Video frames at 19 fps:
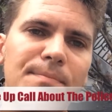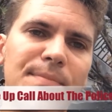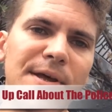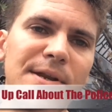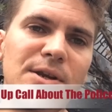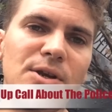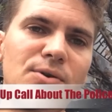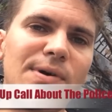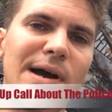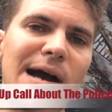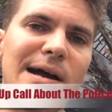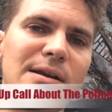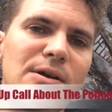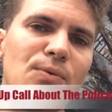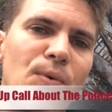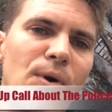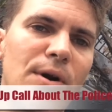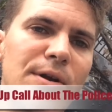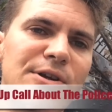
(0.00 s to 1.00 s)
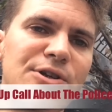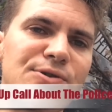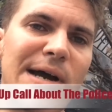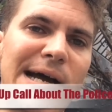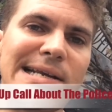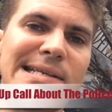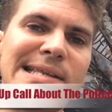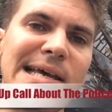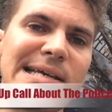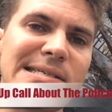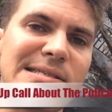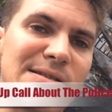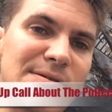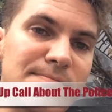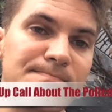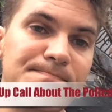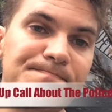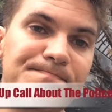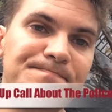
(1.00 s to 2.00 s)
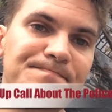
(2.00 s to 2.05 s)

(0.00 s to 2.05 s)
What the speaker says: Then you grind a word and try to test them.